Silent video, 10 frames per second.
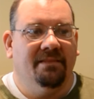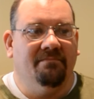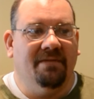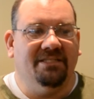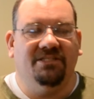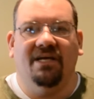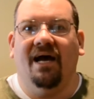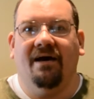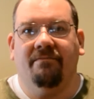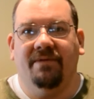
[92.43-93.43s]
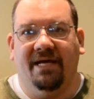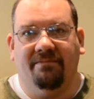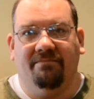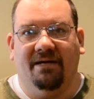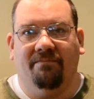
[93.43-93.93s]
My job
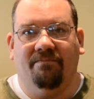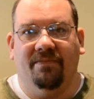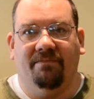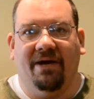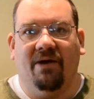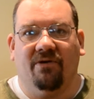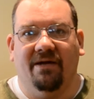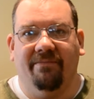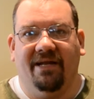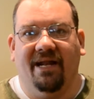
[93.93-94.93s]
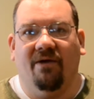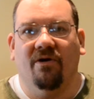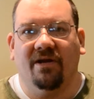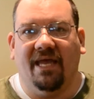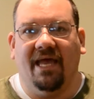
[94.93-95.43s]
at the power company that I
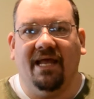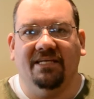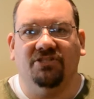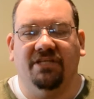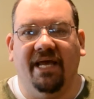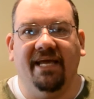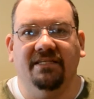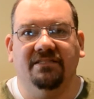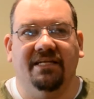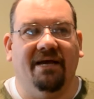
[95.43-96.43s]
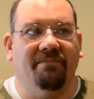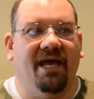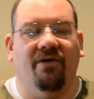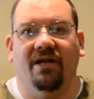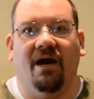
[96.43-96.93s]
work at has changed, and I'm
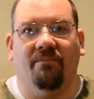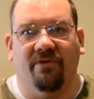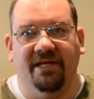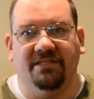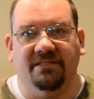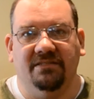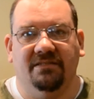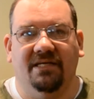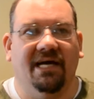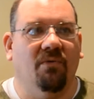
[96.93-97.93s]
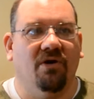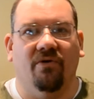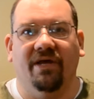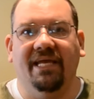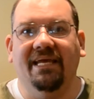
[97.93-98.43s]
now in operations. I work
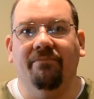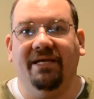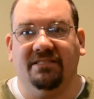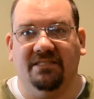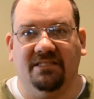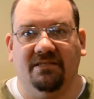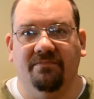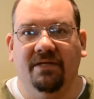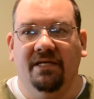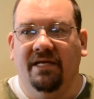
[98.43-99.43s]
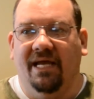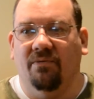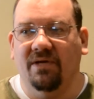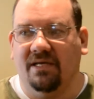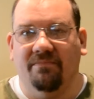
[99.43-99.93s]
on an EMS system, and
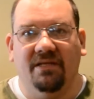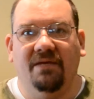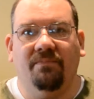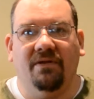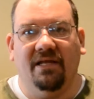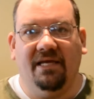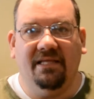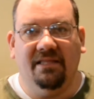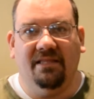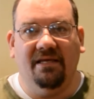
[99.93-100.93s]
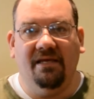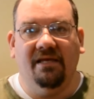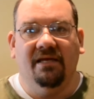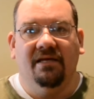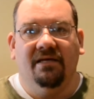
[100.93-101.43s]
we can manipulate the